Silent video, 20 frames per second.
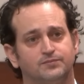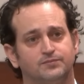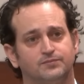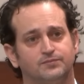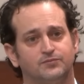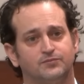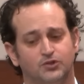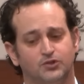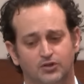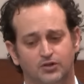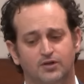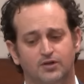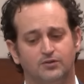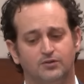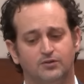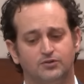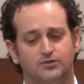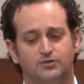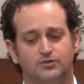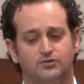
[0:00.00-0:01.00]
For sure. I
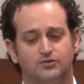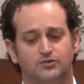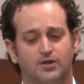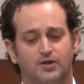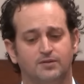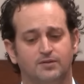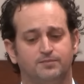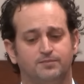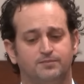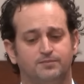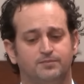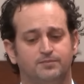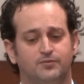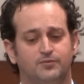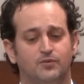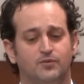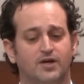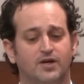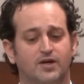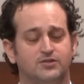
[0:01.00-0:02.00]
was trying to
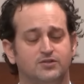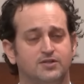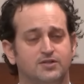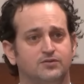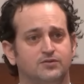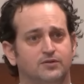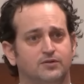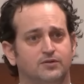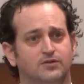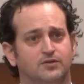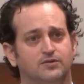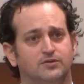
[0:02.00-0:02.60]
do nice things for her.